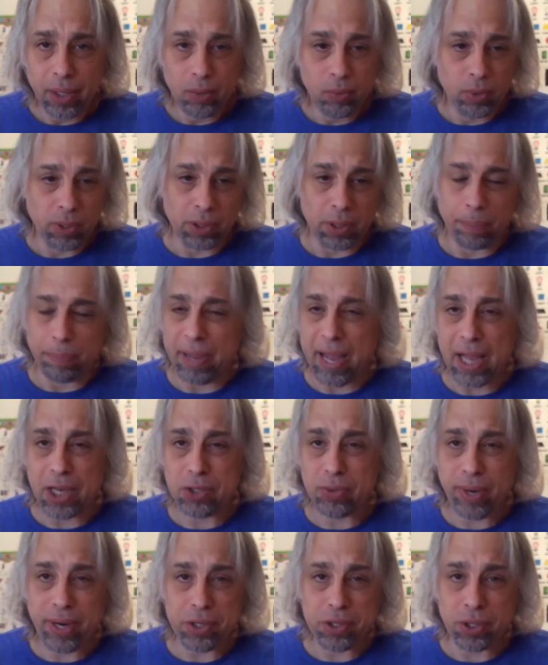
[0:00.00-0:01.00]
with the
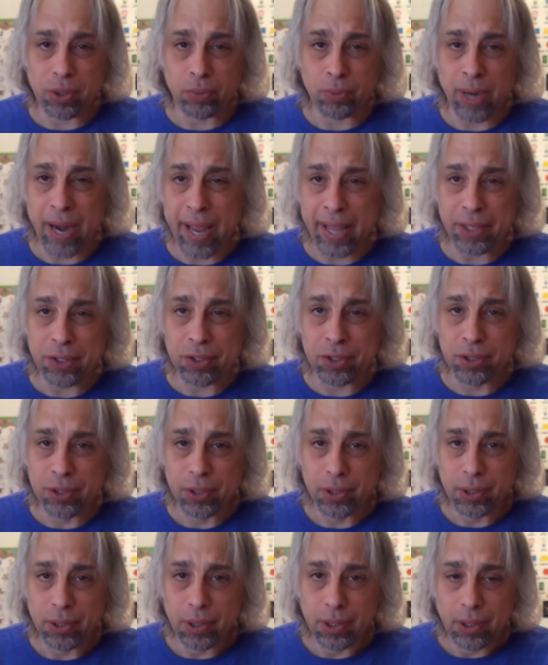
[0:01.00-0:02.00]
Padres or Reds,
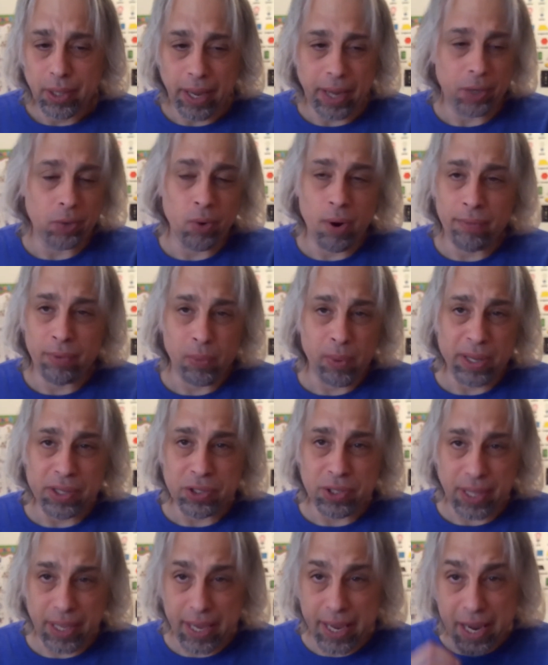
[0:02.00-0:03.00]
and whoever
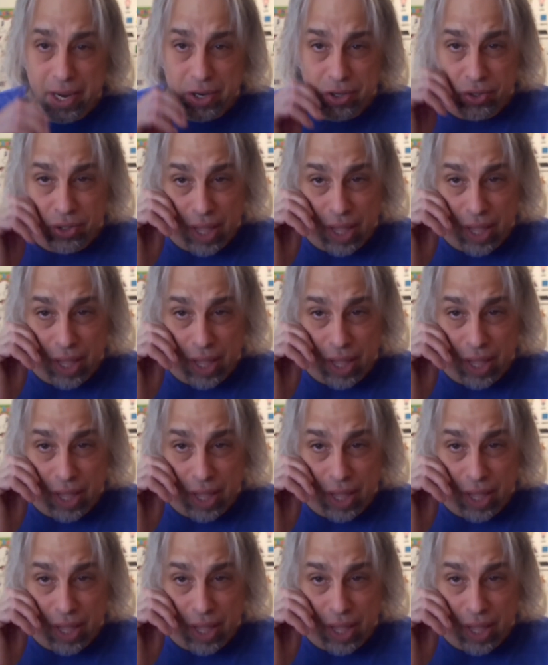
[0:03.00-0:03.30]
wins the East,